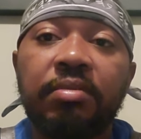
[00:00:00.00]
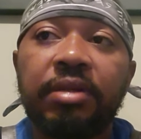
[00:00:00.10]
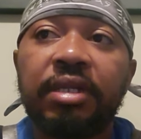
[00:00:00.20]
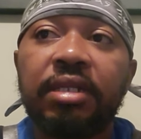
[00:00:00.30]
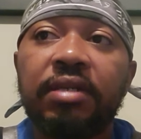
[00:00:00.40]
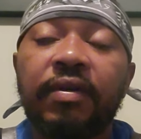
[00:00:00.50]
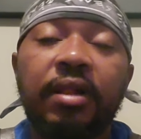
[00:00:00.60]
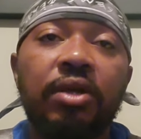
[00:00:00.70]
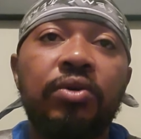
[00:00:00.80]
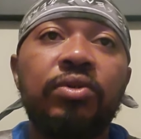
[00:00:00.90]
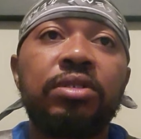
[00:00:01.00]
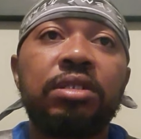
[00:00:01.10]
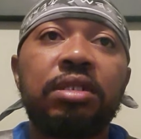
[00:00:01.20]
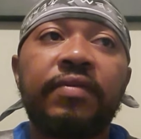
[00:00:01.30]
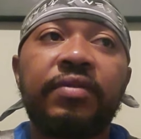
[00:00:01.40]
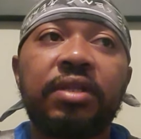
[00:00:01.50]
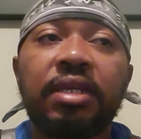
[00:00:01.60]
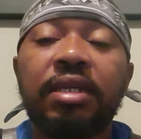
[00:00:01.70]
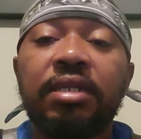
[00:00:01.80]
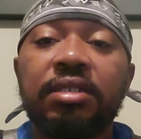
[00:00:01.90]
Plenty of clothes and different
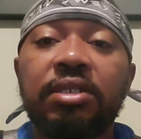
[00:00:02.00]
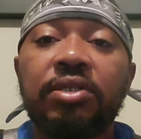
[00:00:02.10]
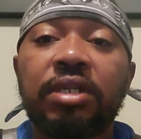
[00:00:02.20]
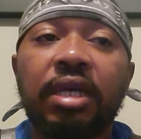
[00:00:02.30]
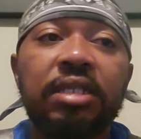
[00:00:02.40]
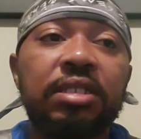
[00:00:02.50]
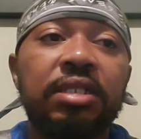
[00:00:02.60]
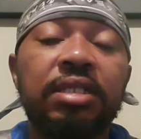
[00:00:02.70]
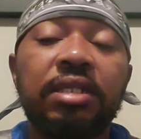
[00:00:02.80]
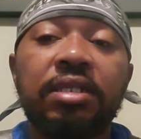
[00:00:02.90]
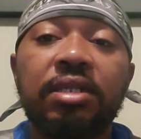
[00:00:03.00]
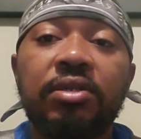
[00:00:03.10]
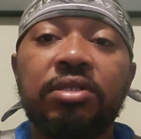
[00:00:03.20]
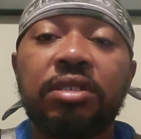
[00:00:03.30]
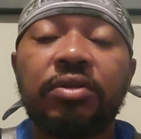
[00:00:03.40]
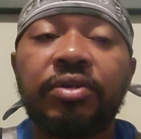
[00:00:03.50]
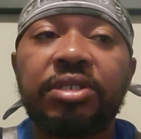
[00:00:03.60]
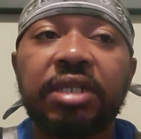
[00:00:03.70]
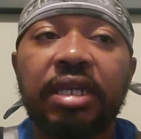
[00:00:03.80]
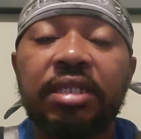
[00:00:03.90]
things, and you're constantly, you know,
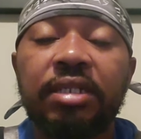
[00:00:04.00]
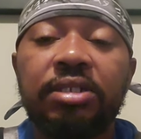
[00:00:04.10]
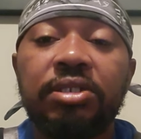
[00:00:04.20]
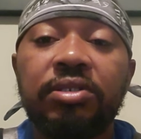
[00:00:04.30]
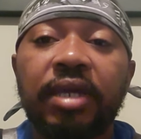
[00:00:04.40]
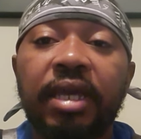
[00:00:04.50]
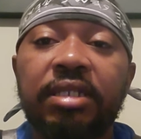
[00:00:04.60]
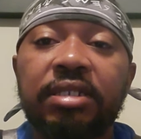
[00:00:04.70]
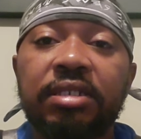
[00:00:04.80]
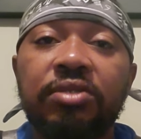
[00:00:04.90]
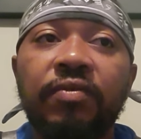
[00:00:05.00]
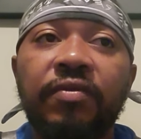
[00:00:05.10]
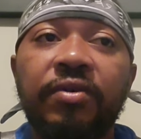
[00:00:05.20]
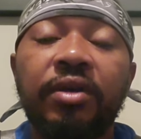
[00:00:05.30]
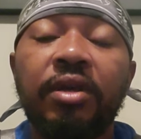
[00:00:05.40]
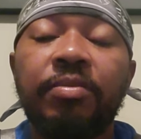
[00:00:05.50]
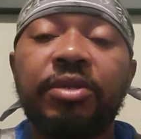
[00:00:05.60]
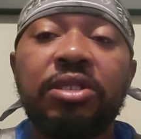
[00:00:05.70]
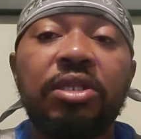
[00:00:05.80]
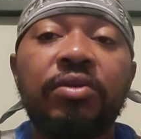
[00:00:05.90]
Christianity teaches you, asking you for
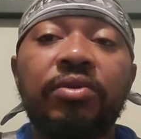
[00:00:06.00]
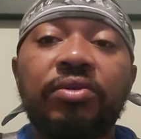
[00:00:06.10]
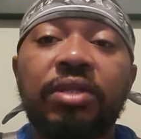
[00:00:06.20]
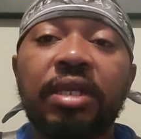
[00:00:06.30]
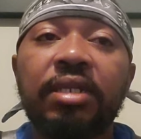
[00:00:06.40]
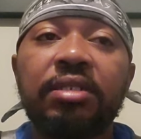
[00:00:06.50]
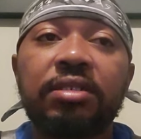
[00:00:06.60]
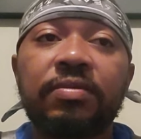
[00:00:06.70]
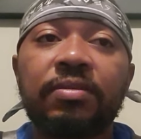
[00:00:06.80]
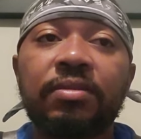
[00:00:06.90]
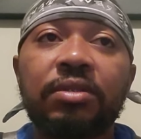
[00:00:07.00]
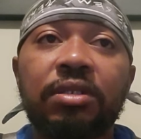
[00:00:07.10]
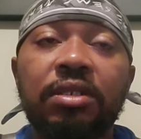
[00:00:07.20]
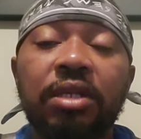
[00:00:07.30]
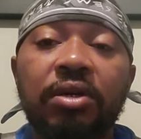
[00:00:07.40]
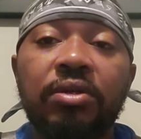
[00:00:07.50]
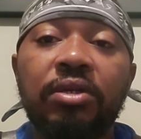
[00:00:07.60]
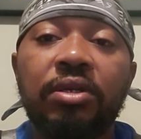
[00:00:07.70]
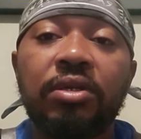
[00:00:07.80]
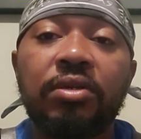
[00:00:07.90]
material things, you know,
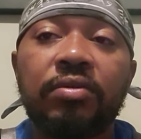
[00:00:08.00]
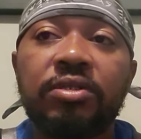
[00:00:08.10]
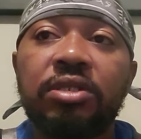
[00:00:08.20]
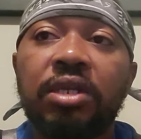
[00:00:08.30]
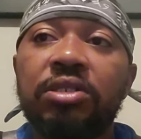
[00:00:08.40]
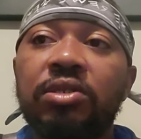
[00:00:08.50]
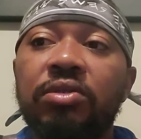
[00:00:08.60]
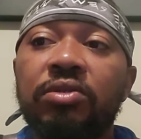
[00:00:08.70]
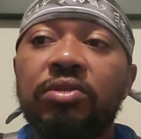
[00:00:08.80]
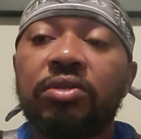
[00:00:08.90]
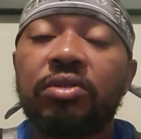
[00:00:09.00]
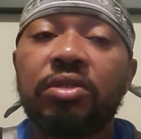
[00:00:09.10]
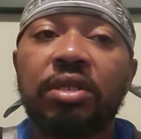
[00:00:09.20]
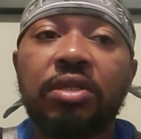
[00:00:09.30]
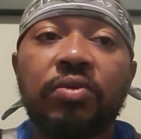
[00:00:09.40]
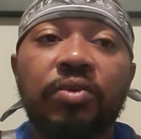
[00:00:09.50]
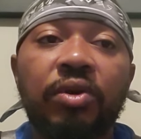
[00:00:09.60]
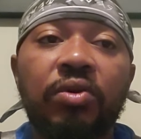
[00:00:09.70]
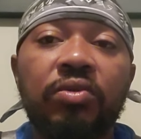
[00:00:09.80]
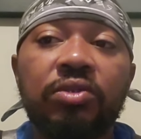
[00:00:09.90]
which there's no, no nothing
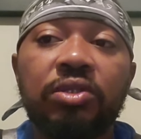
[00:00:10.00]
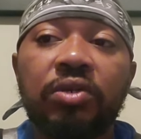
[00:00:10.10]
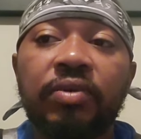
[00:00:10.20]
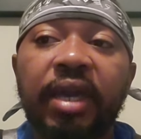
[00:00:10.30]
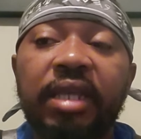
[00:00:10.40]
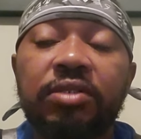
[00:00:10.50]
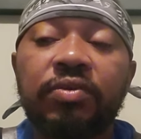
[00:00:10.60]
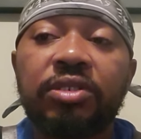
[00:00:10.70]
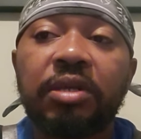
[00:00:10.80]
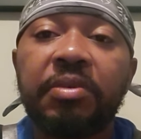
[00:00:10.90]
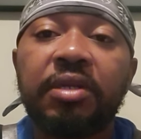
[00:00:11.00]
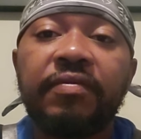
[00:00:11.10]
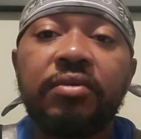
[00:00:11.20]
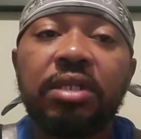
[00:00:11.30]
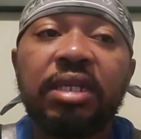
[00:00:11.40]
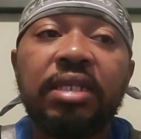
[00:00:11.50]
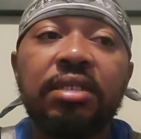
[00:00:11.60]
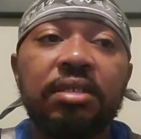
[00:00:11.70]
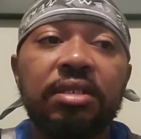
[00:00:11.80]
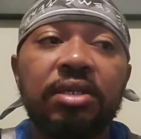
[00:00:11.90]
wrong, you know, with asking for something if you need
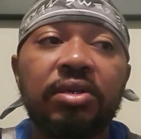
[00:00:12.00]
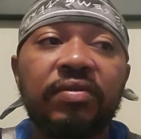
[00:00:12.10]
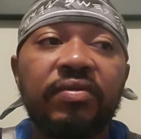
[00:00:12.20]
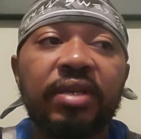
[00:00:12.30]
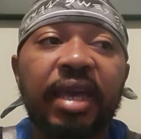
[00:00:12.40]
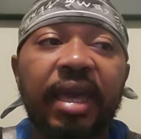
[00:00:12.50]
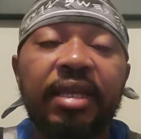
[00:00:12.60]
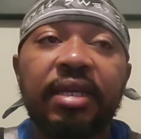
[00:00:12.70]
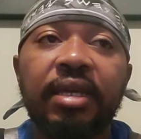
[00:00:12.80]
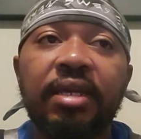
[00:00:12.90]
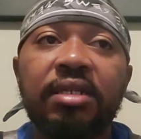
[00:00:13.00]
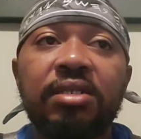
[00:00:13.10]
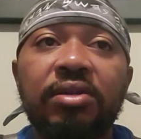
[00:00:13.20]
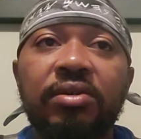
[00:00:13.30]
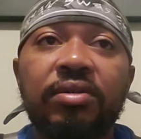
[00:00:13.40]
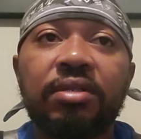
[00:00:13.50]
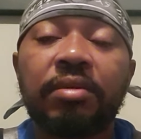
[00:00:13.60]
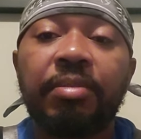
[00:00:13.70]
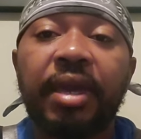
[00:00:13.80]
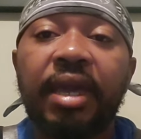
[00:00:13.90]
it, you know, if you got you know,
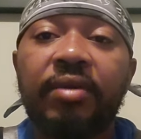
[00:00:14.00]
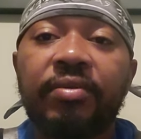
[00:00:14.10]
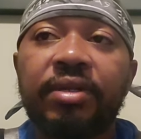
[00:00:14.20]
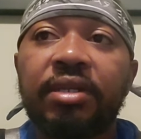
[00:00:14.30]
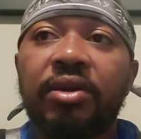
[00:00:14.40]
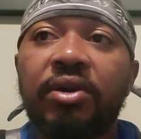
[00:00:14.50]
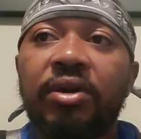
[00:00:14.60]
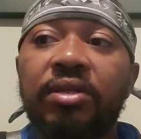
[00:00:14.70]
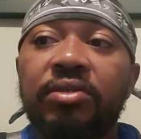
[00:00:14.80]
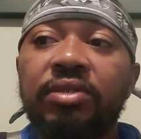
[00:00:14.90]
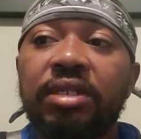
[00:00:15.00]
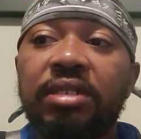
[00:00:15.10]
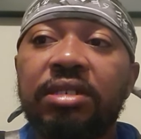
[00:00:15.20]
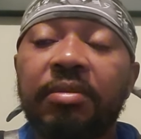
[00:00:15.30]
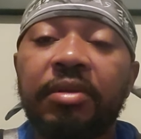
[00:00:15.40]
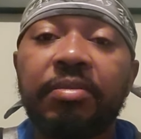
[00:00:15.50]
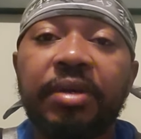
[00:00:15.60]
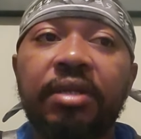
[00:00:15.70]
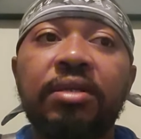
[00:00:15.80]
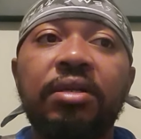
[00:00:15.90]
a bad running car and you need something
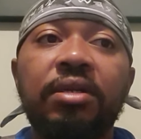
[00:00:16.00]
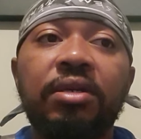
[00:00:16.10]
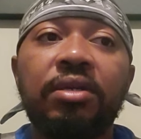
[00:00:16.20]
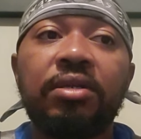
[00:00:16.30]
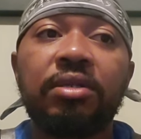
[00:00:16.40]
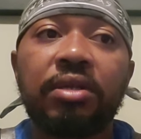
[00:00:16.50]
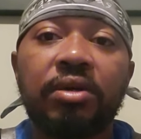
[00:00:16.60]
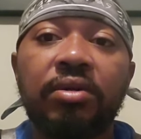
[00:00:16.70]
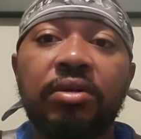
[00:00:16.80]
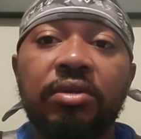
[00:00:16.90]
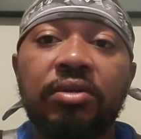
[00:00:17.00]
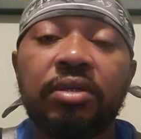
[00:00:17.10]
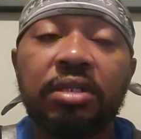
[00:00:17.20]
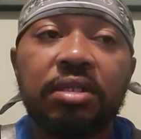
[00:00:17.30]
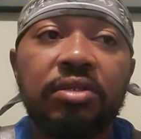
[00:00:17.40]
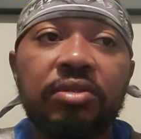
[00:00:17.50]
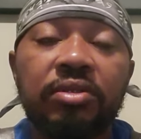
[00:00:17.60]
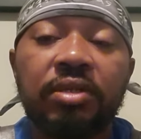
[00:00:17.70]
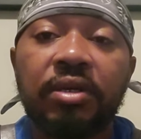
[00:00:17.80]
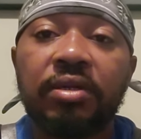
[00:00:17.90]
better, you know, or either you,
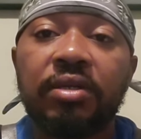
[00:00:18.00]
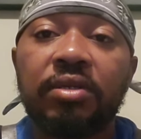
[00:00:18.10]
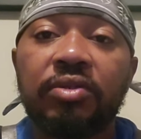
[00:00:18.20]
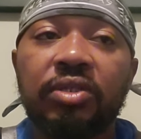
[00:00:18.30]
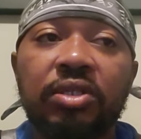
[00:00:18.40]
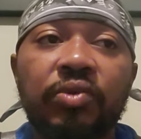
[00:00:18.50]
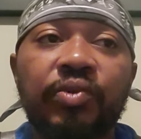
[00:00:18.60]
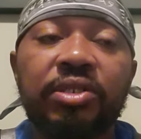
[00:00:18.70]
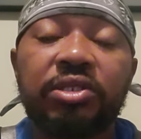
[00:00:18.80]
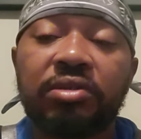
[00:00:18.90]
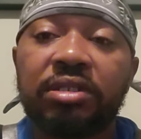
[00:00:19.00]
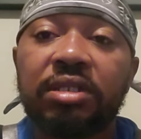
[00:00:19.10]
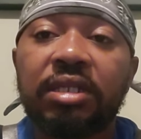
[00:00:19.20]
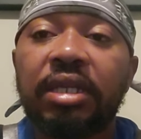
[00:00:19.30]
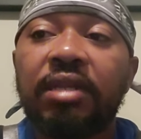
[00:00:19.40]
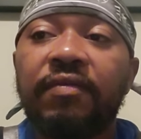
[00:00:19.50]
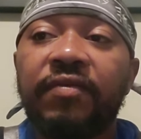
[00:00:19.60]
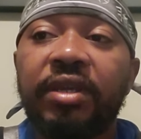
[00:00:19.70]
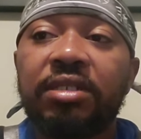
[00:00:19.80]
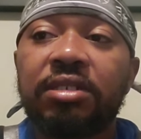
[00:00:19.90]
you know, you need the resources to get it
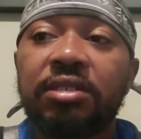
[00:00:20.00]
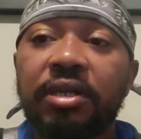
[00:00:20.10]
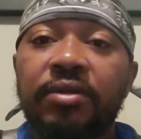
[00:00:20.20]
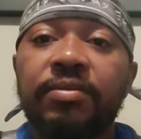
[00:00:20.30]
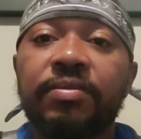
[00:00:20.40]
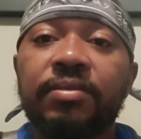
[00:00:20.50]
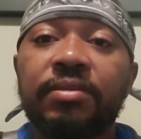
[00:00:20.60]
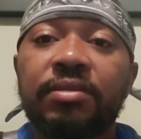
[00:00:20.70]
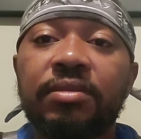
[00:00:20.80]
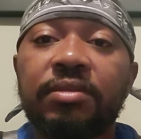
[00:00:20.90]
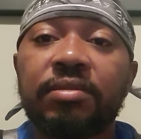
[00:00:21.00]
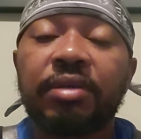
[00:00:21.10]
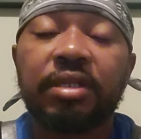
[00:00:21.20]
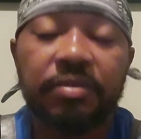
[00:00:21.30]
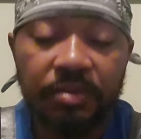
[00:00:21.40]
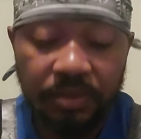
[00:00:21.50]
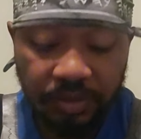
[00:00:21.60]
fixed, you know, but